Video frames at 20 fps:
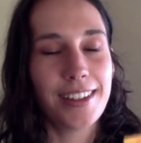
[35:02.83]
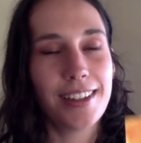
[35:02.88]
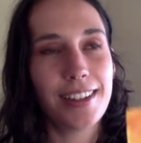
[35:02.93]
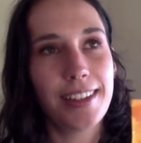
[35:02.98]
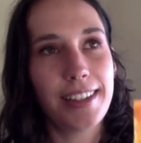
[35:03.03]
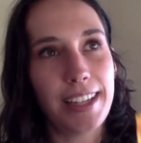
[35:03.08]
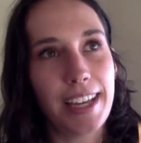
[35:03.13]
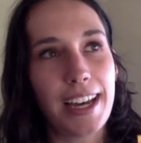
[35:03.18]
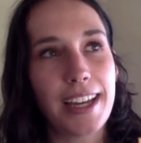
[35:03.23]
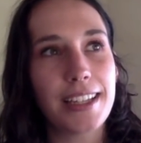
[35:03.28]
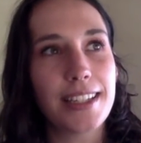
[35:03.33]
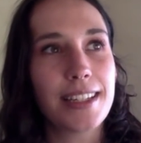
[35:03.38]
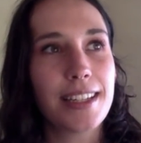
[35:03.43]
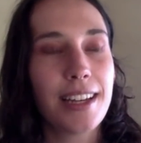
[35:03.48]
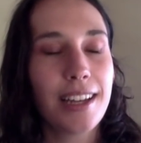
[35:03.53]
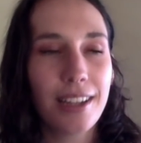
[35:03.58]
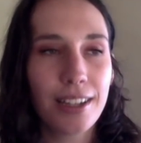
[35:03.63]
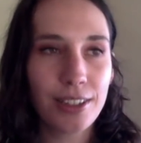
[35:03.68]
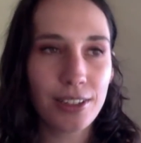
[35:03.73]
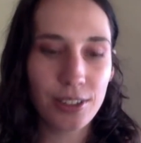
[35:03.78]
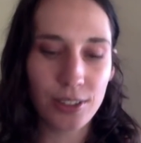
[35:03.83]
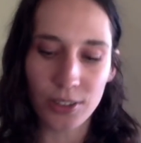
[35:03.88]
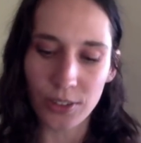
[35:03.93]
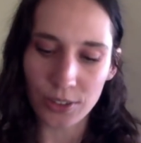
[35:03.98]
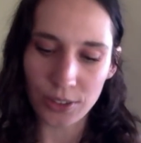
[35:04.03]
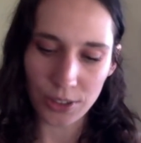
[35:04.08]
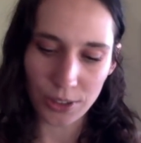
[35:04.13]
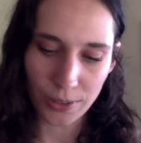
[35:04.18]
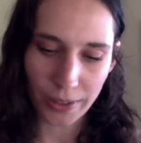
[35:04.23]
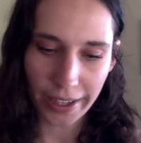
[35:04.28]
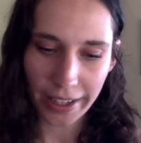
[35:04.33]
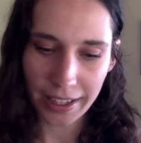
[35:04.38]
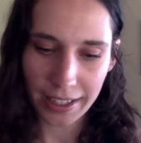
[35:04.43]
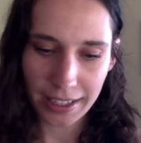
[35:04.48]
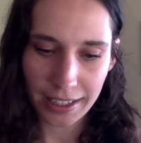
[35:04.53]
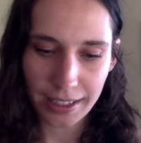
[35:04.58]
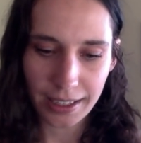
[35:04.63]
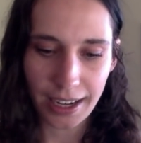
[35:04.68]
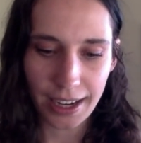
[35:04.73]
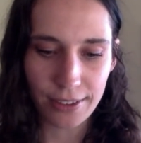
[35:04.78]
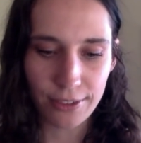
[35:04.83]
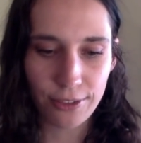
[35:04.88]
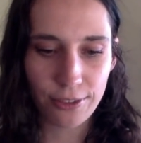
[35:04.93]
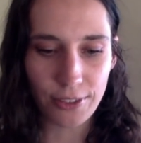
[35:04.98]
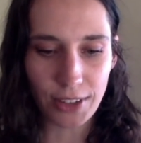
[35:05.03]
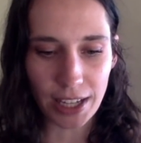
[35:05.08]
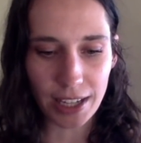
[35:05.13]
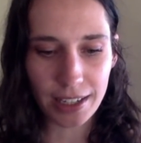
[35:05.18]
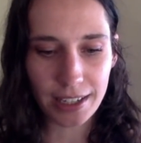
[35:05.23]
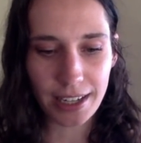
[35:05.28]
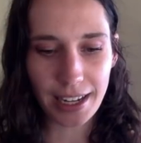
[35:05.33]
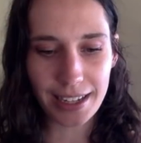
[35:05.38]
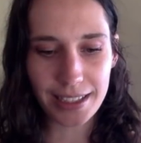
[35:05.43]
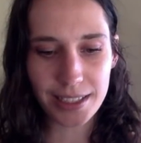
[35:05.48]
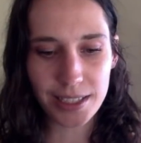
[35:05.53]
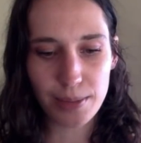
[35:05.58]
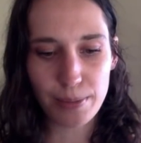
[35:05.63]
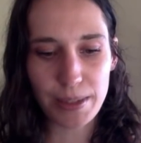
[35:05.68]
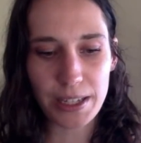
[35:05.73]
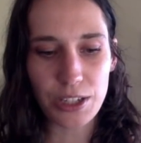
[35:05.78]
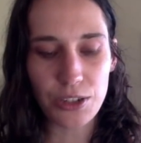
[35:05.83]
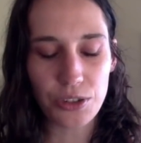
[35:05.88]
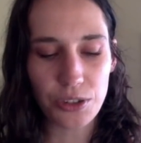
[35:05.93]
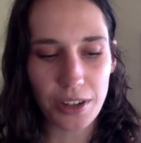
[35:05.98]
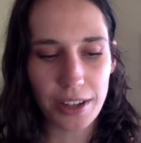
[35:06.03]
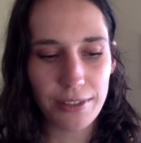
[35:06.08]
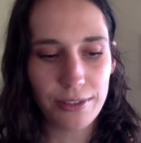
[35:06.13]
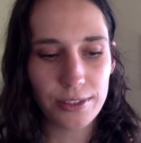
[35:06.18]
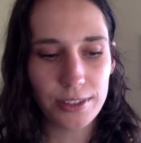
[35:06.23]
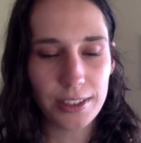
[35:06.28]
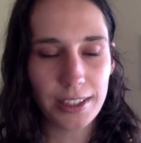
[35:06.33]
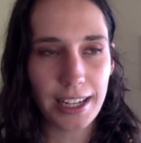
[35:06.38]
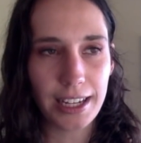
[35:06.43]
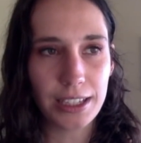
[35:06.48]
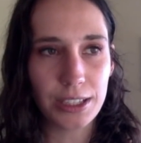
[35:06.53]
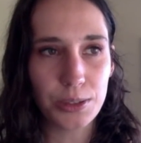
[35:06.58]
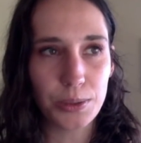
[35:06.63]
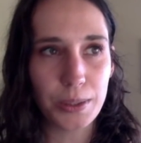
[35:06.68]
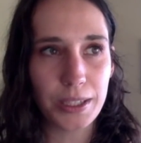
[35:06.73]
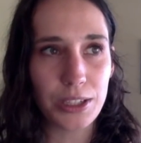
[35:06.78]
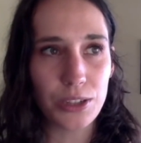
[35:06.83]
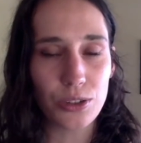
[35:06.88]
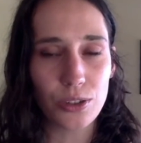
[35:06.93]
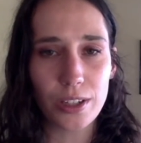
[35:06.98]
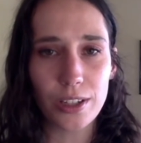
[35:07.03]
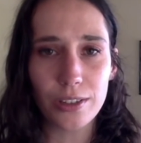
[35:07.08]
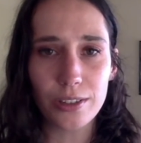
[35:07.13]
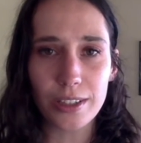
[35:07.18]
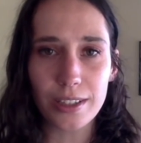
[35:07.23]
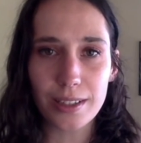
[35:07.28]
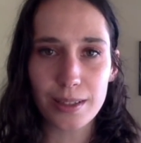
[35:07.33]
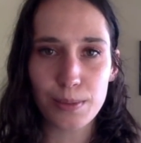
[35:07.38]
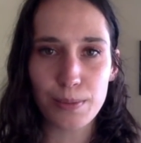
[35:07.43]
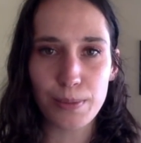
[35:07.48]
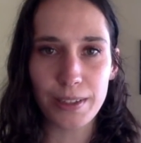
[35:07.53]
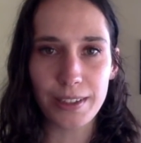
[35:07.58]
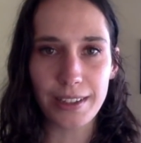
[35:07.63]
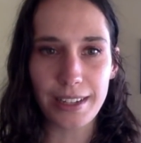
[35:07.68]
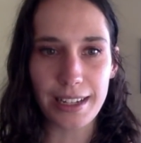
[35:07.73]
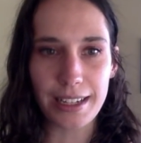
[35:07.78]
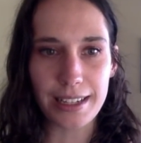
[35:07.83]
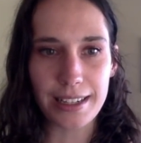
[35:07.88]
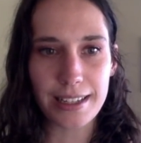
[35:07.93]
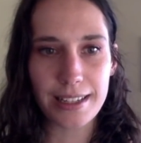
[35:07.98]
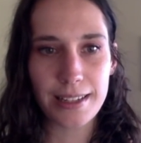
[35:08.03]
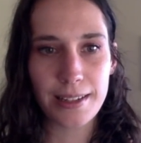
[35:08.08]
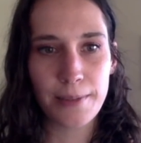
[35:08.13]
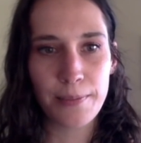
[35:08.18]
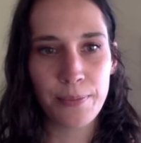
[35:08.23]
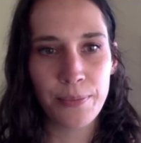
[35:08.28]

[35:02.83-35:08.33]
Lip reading: Yes, you are here to have fun and to be joyful and to enjoy your experience.